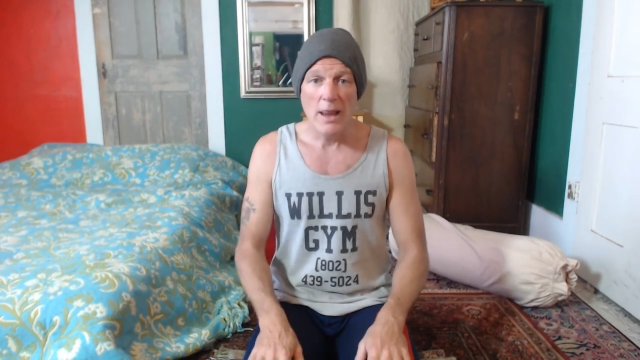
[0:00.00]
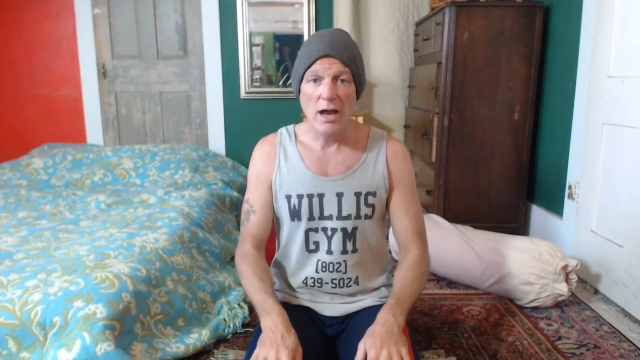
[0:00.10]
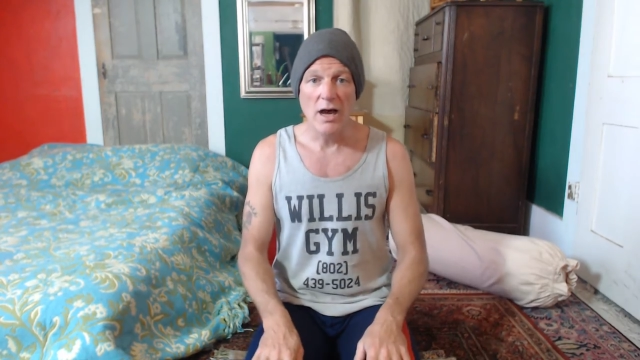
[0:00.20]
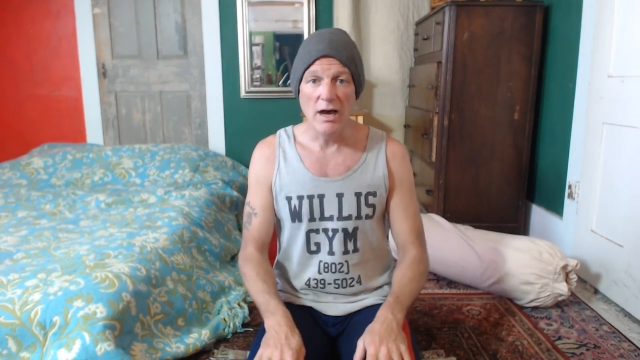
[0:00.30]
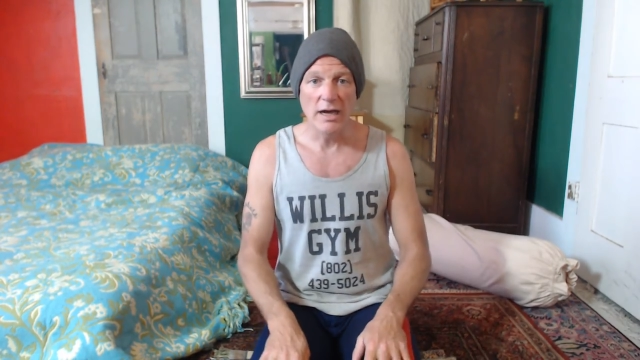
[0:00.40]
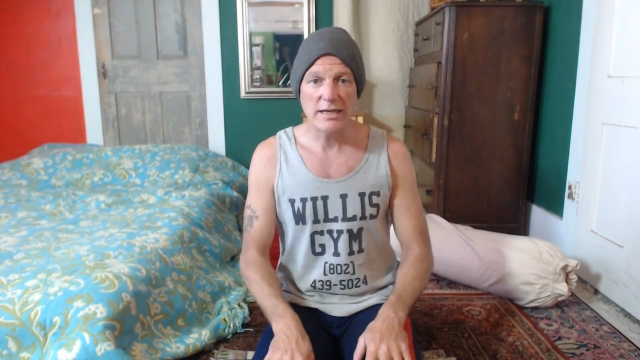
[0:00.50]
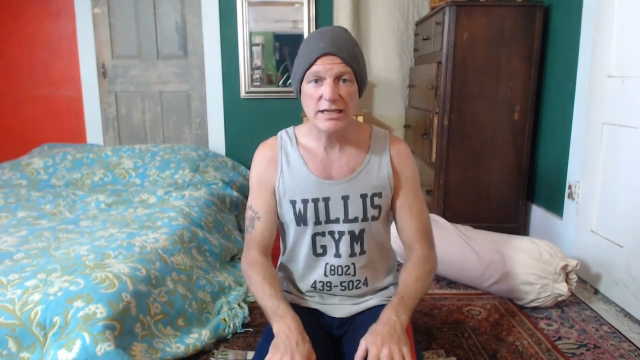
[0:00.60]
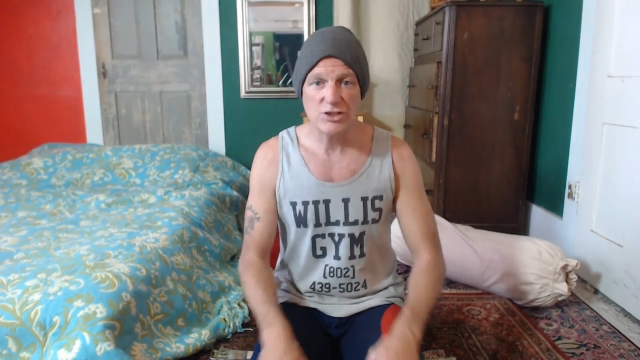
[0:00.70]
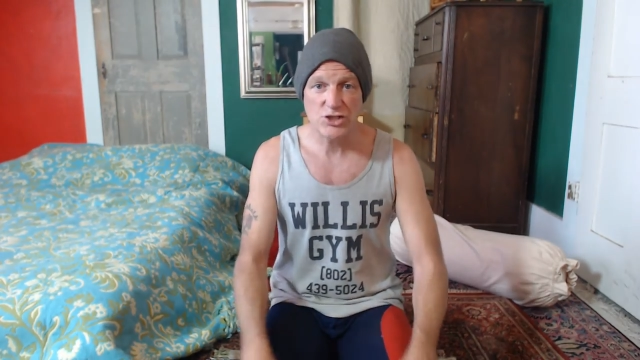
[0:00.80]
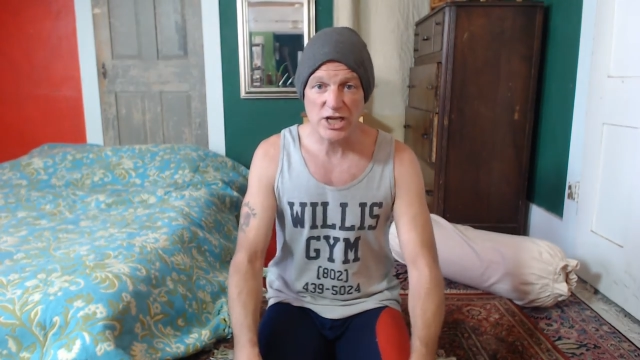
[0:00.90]

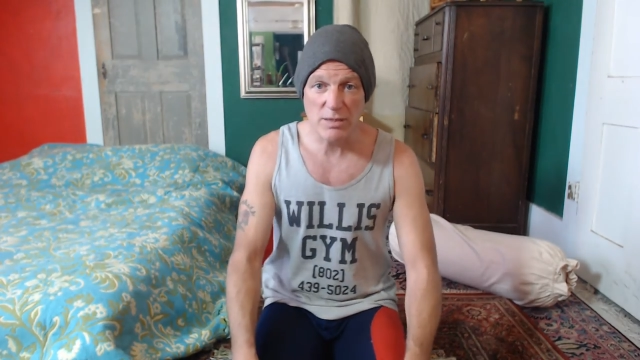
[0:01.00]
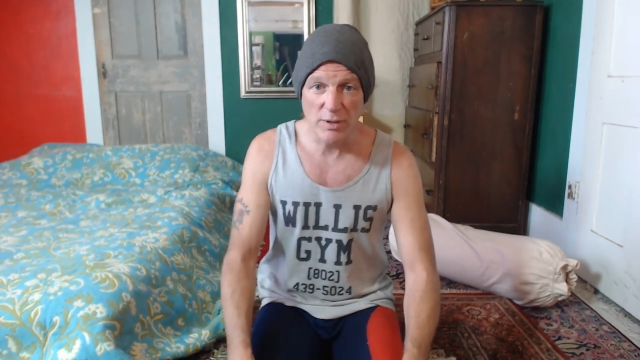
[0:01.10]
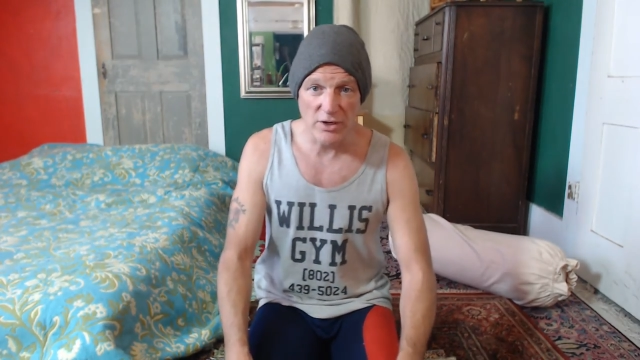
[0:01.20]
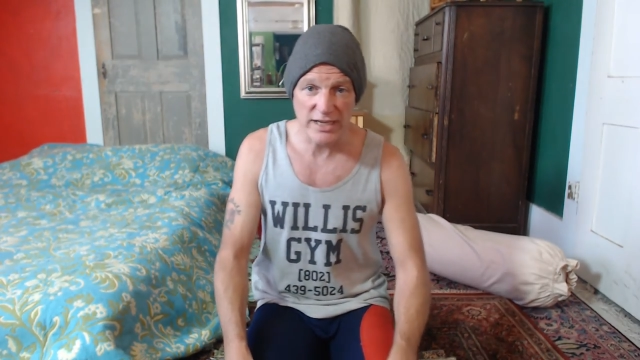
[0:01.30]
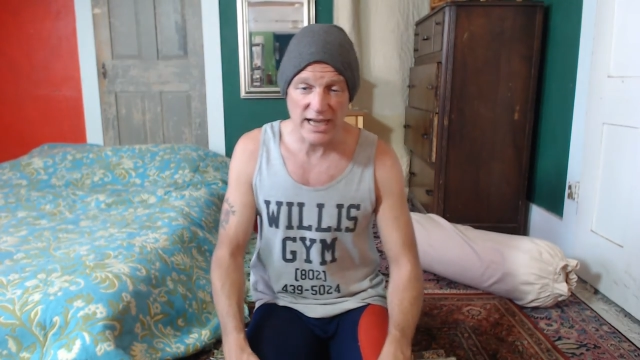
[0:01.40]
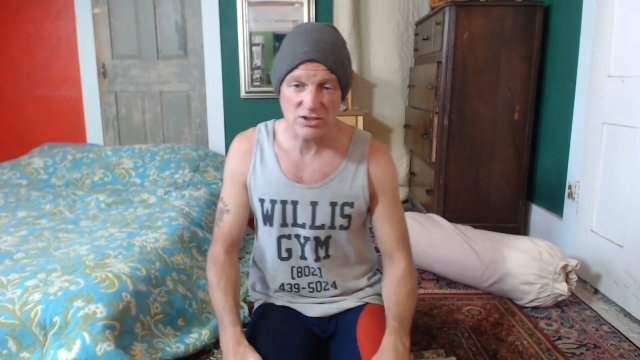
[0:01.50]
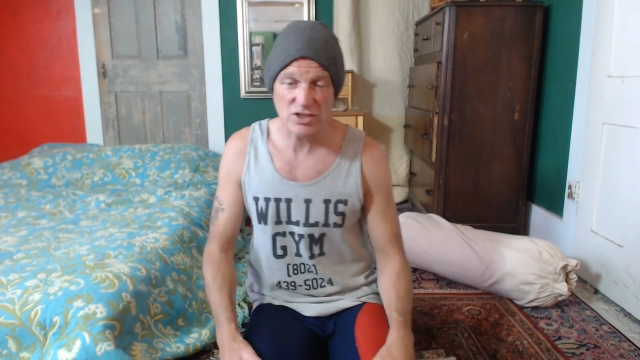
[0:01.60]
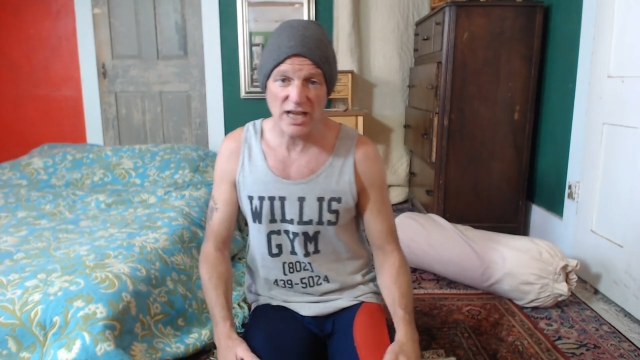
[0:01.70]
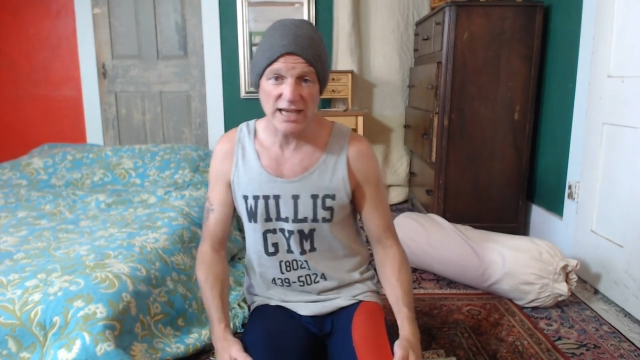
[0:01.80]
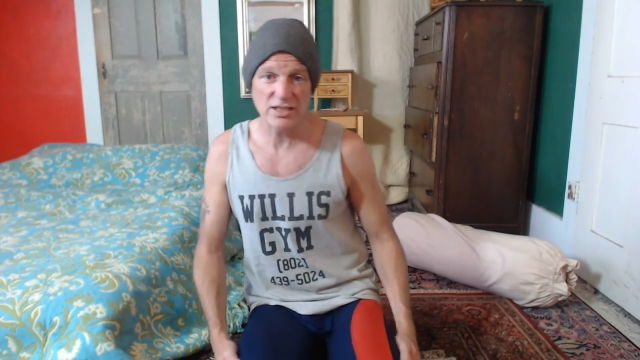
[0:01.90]
Qi building
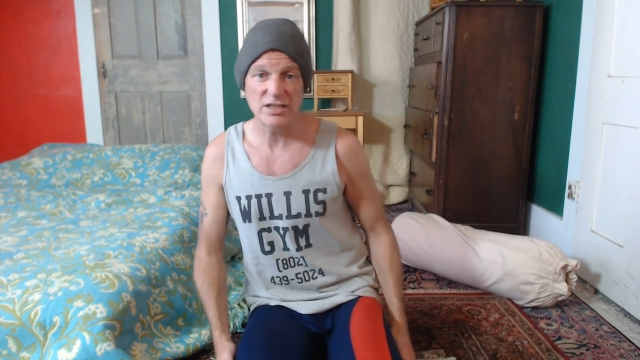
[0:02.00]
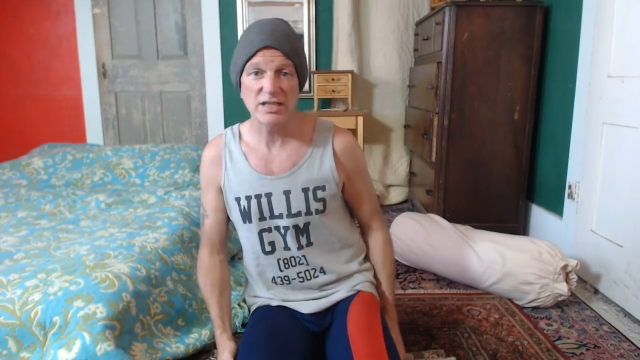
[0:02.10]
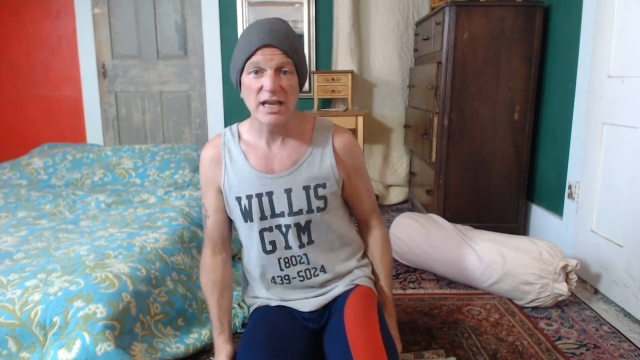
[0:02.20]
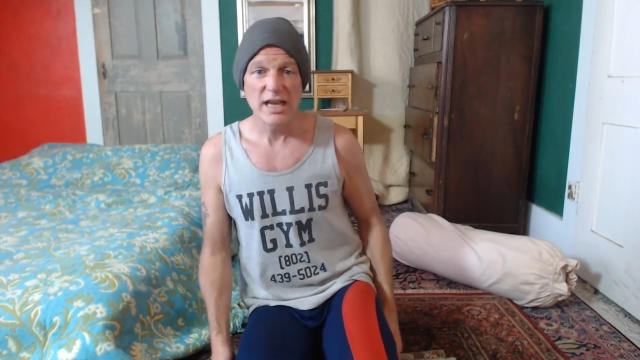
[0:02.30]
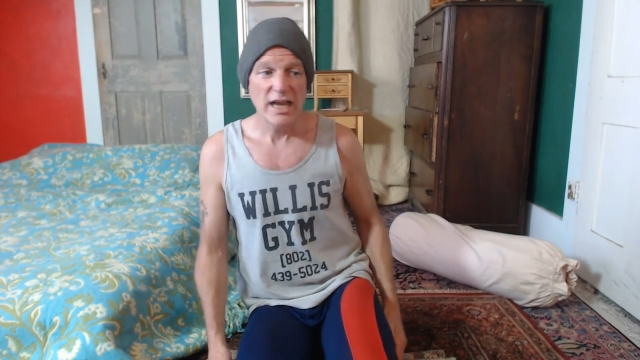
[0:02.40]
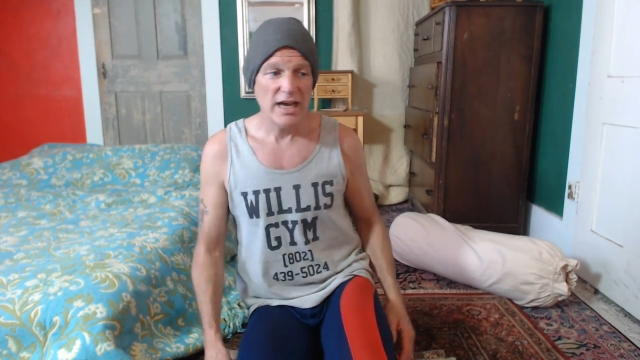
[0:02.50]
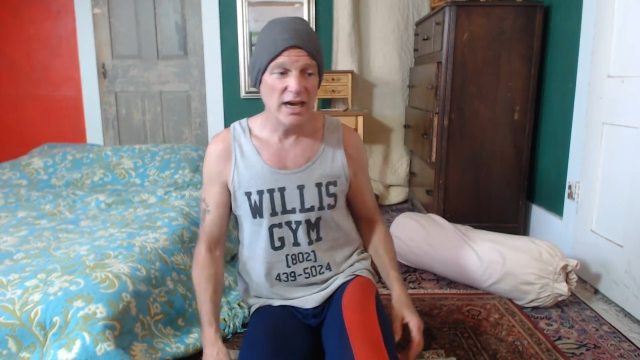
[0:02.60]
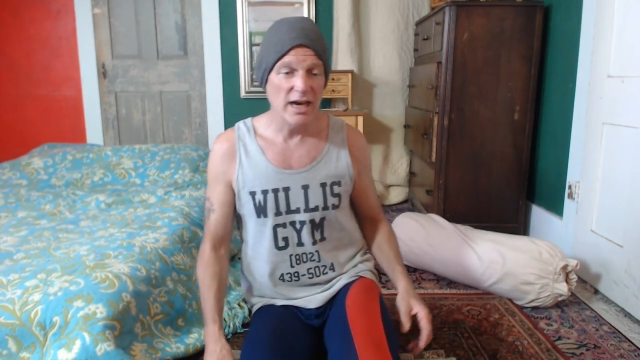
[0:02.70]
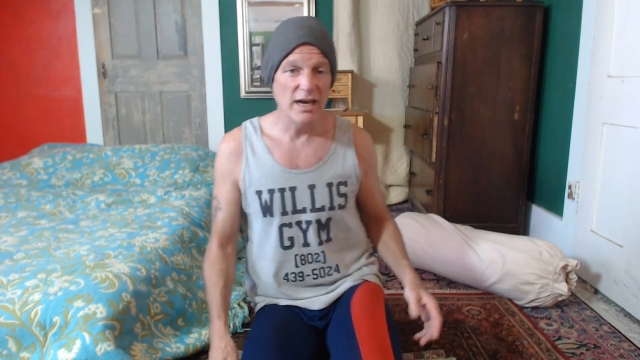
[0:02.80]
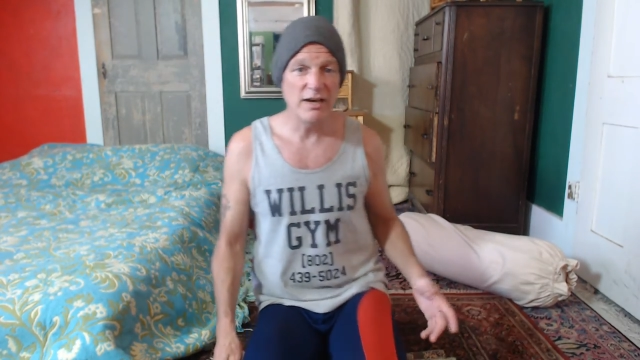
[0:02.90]
exercises
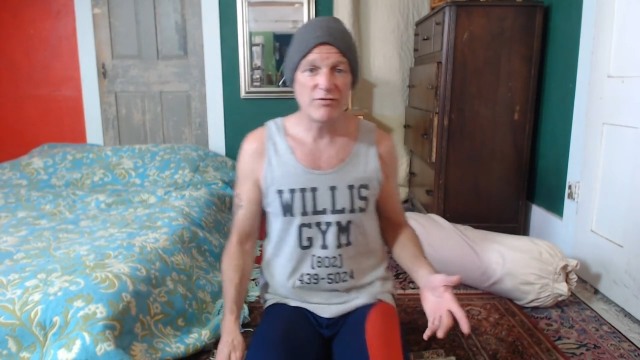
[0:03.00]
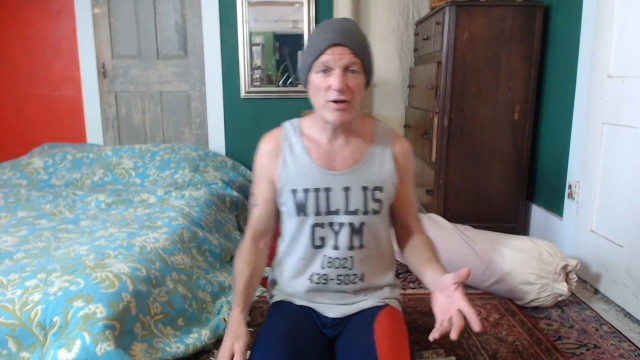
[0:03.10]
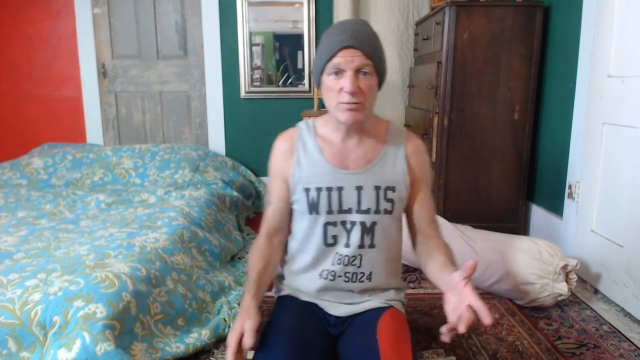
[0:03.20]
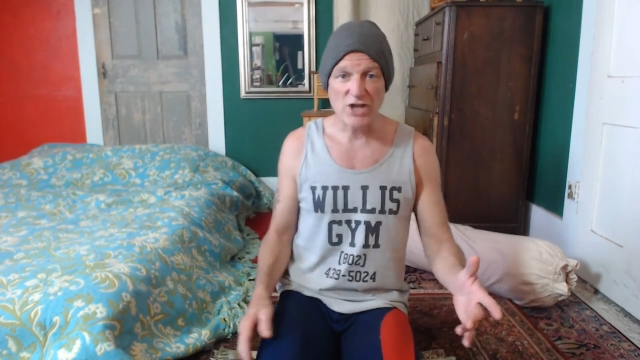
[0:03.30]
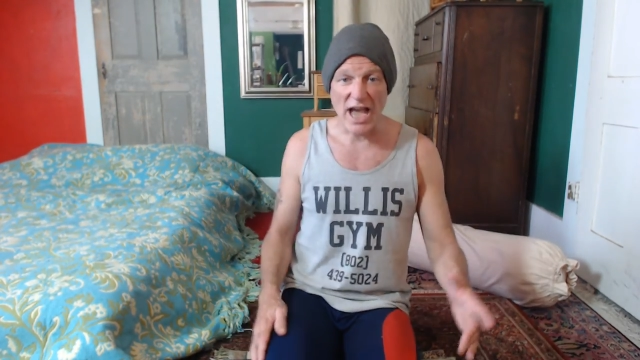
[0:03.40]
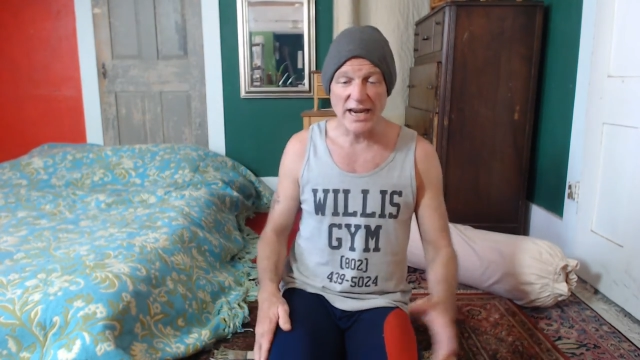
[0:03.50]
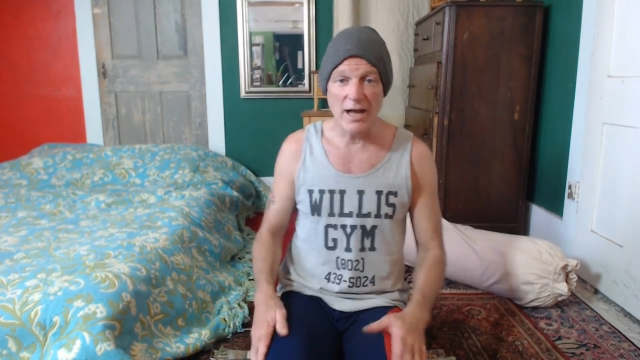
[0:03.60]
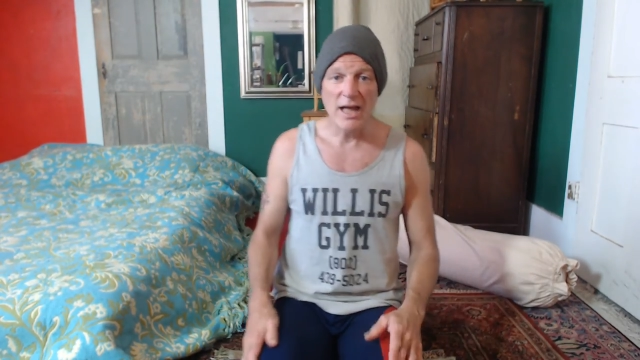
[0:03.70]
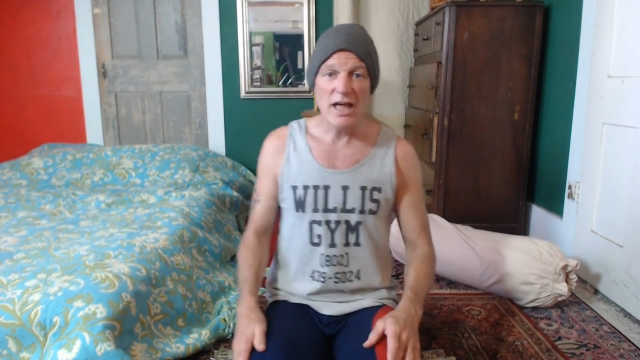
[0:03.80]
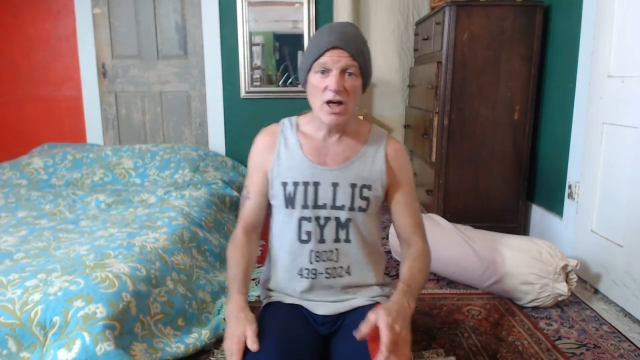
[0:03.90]
from China,